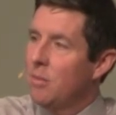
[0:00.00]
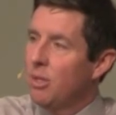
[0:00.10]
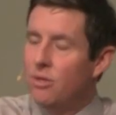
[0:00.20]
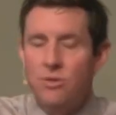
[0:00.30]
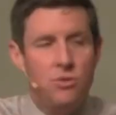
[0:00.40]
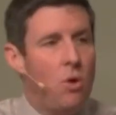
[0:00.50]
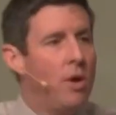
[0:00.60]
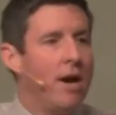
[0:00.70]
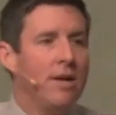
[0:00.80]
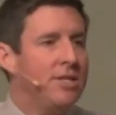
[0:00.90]
But there's no
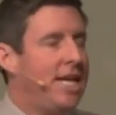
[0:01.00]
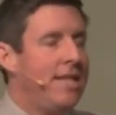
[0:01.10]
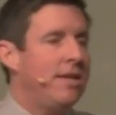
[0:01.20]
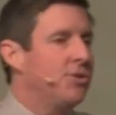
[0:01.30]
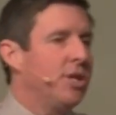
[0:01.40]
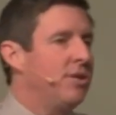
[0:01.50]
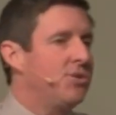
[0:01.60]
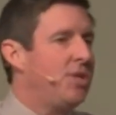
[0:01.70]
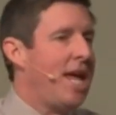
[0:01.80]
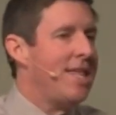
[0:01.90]
guarantee that it's gonna
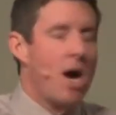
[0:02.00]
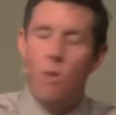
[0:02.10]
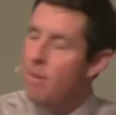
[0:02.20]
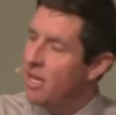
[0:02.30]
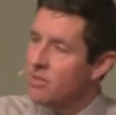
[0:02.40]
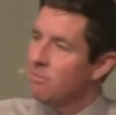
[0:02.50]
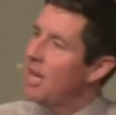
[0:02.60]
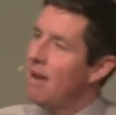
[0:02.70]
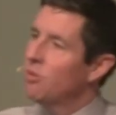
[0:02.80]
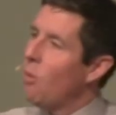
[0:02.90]
stay that way because I'm
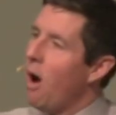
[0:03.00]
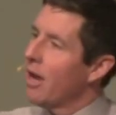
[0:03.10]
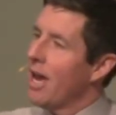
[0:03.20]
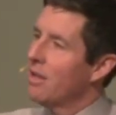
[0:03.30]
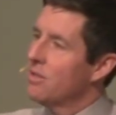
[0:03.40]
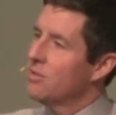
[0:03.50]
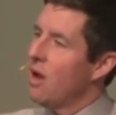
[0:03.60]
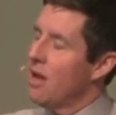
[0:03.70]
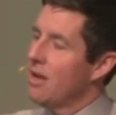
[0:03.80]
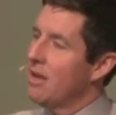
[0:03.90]
gonna have to walk out of the
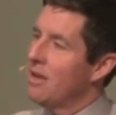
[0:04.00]
sauna.